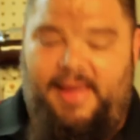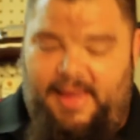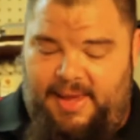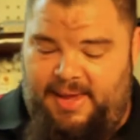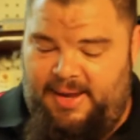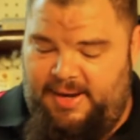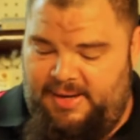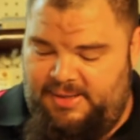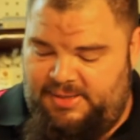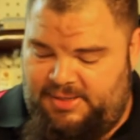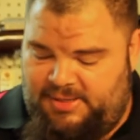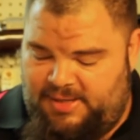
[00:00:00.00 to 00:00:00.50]

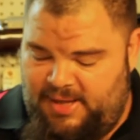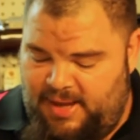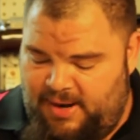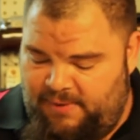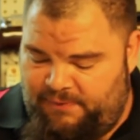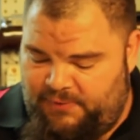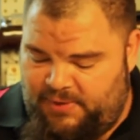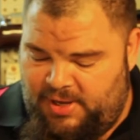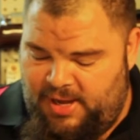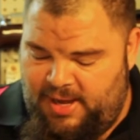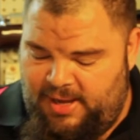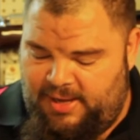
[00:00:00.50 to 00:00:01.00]
And instead
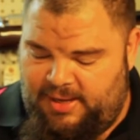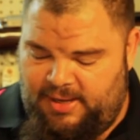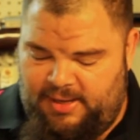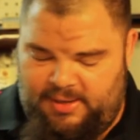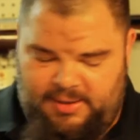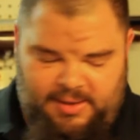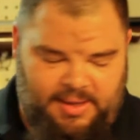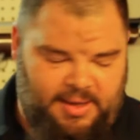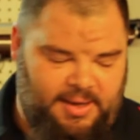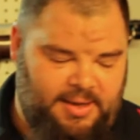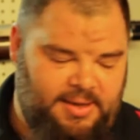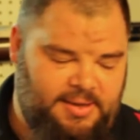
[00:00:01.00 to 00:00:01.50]
of
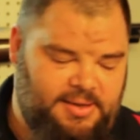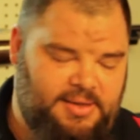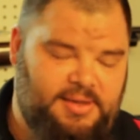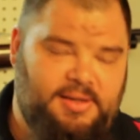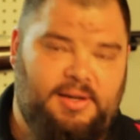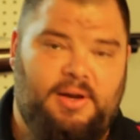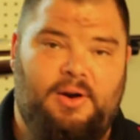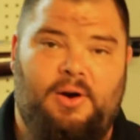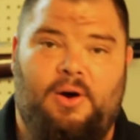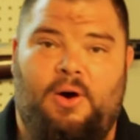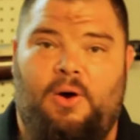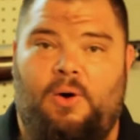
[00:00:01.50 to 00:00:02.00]
taking these
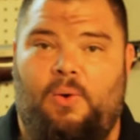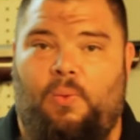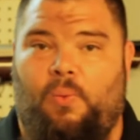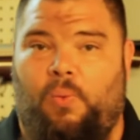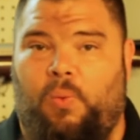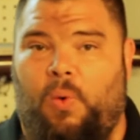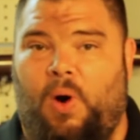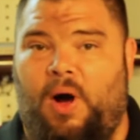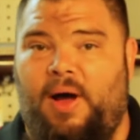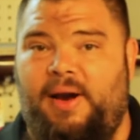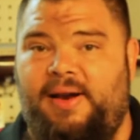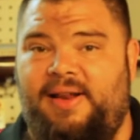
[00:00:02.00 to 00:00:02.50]

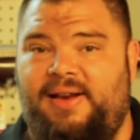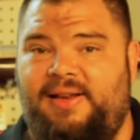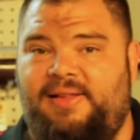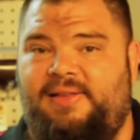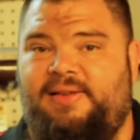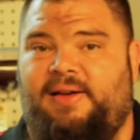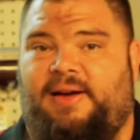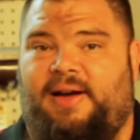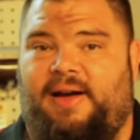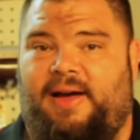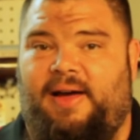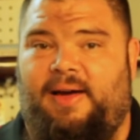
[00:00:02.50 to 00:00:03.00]
one at a
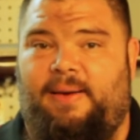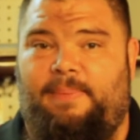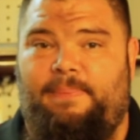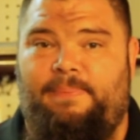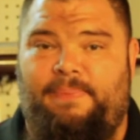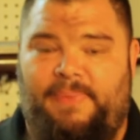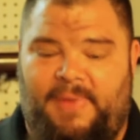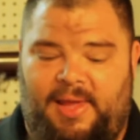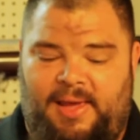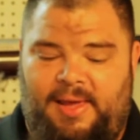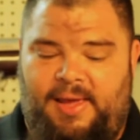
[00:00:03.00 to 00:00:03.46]
time